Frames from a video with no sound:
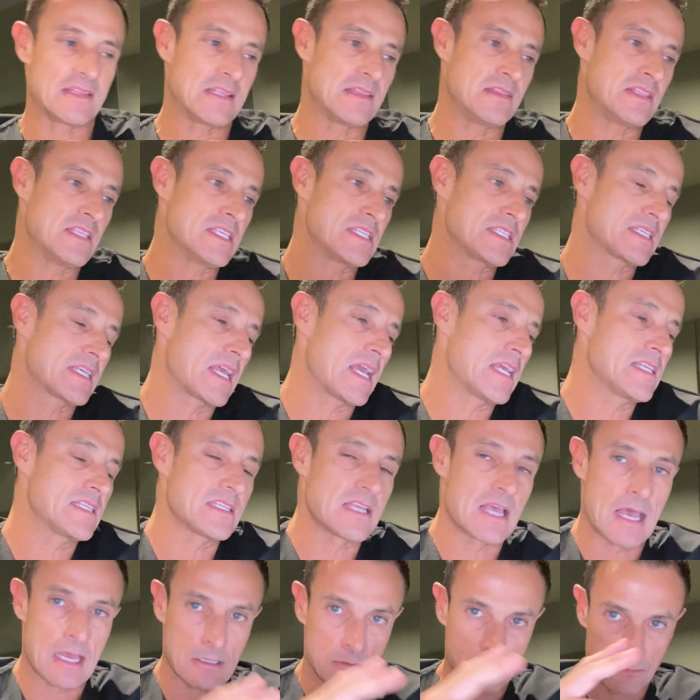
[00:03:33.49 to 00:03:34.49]
In this
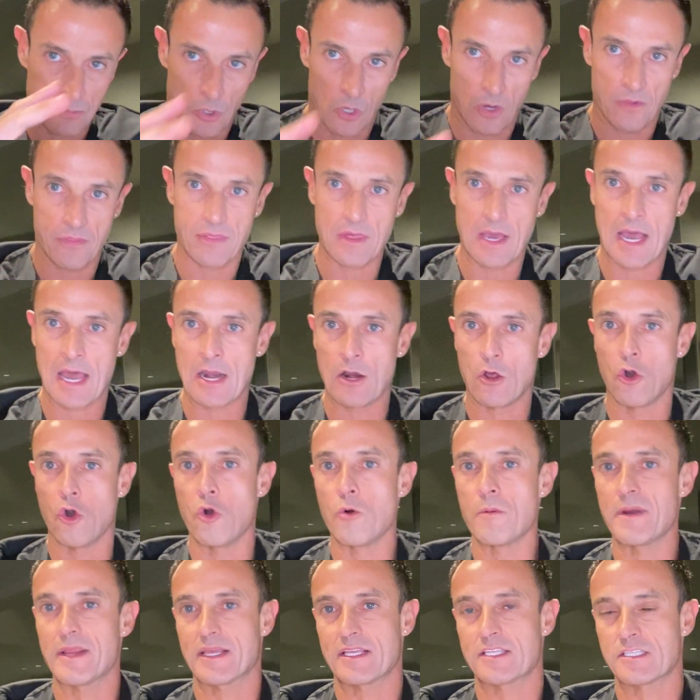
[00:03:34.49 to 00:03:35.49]
case, as both are
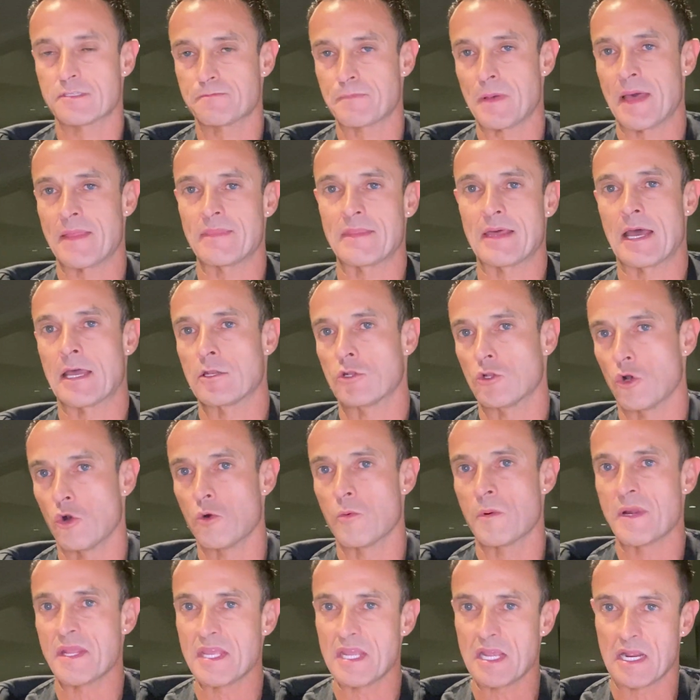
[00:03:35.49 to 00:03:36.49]
over expand and
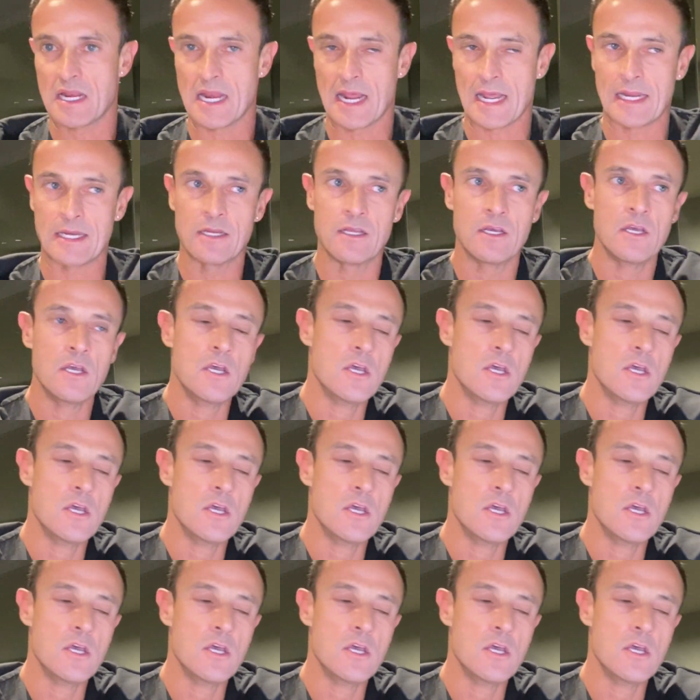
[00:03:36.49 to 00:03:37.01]
over inclined.